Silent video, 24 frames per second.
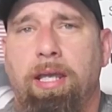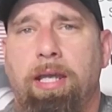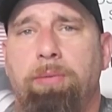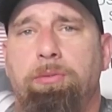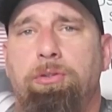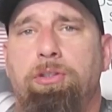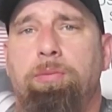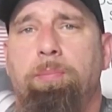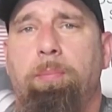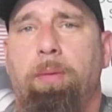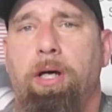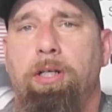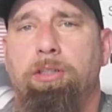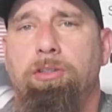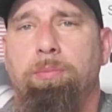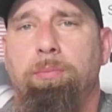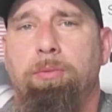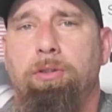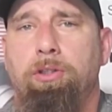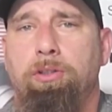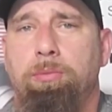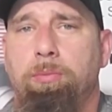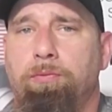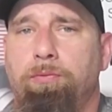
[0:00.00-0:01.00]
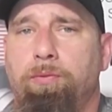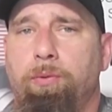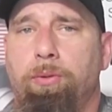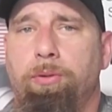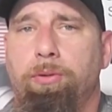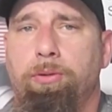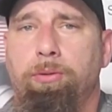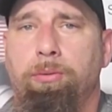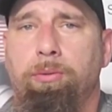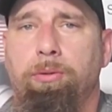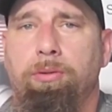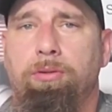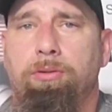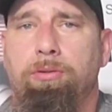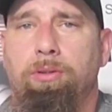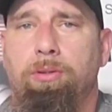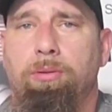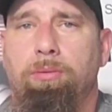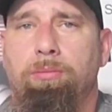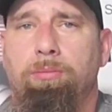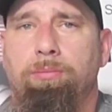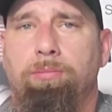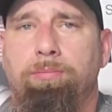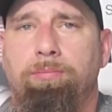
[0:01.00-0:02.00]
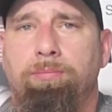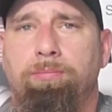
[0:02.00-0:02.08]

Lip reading: and responsibility before doing so.